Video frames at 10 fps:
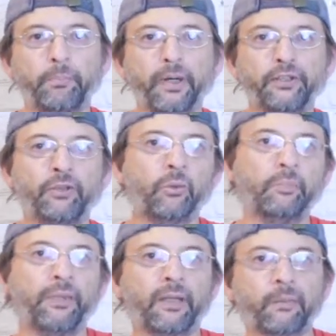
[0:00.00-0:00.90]
but you
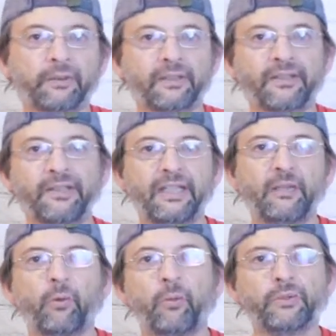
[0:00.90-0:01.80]
would be able to
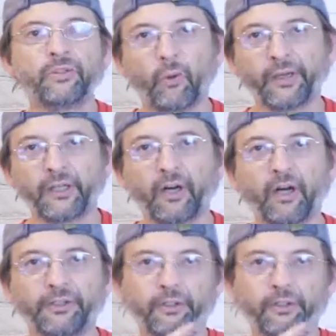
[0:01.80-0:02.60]
see what was going on.